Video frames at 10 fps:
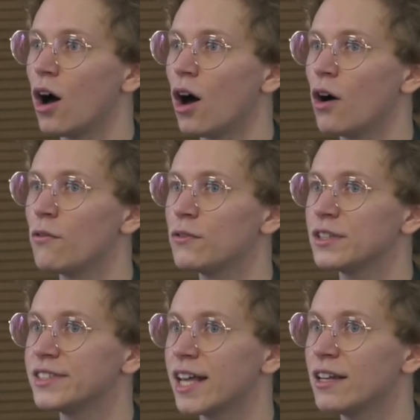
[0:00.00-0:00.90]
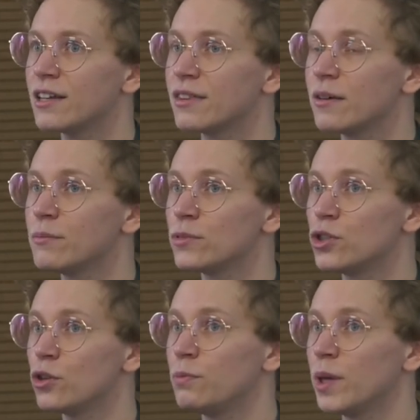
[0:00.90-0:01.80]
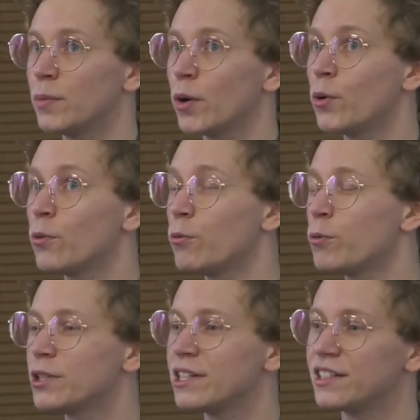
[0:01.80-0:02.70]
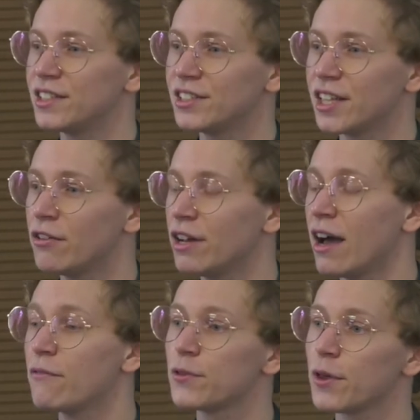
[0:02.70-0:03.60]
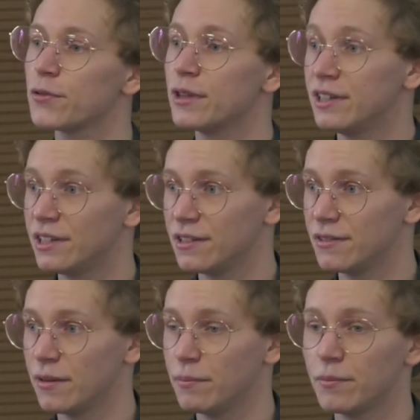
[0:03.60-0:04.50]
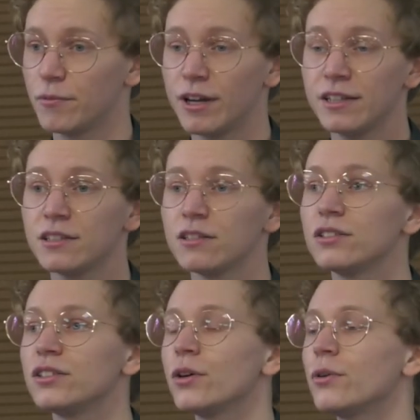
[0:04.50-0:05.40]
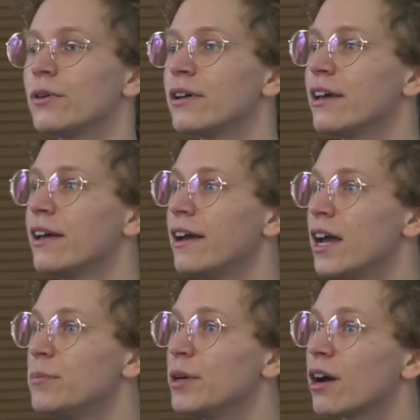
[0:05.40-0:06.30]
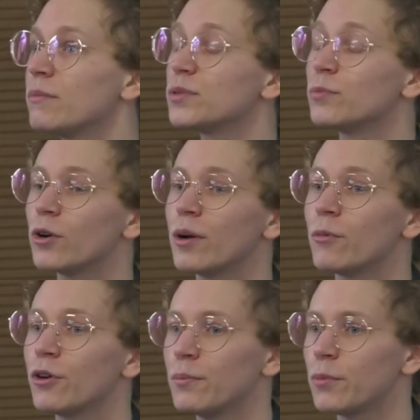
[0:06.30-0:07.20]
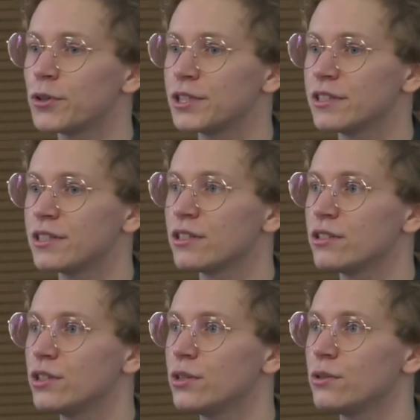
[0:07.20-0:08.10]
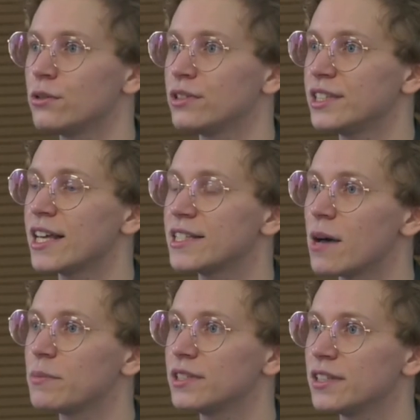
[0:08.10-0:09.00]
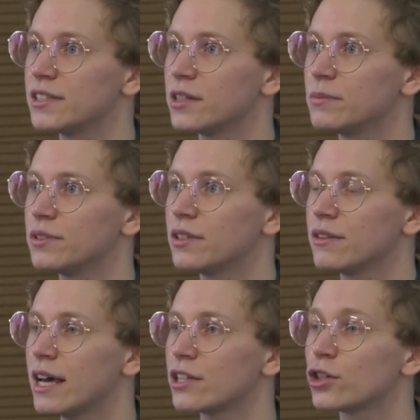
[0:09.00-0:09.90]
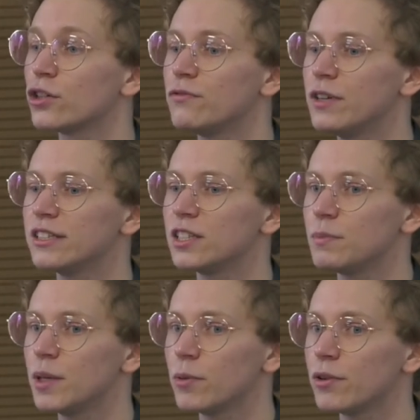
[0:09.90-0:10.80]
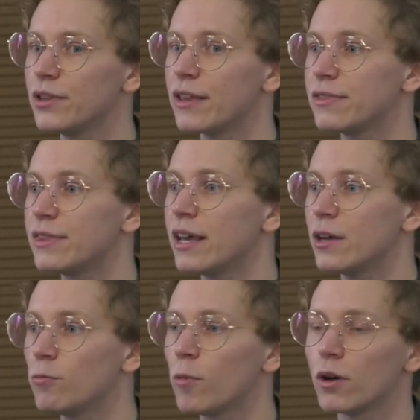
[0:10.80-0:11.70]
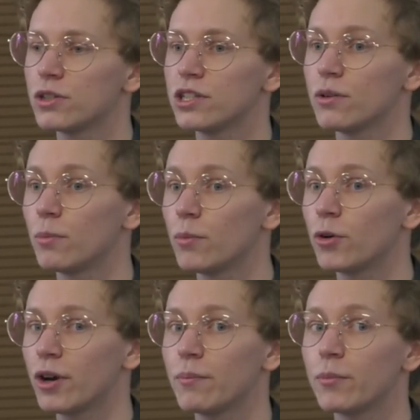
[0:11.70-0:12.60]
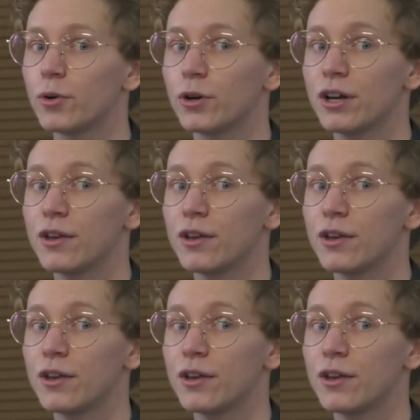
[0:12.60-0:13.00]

of selling them to people who wouldn't necessarily have thought they needed them, right? So it becomes more and more important to set up systems that convince people that they want more and more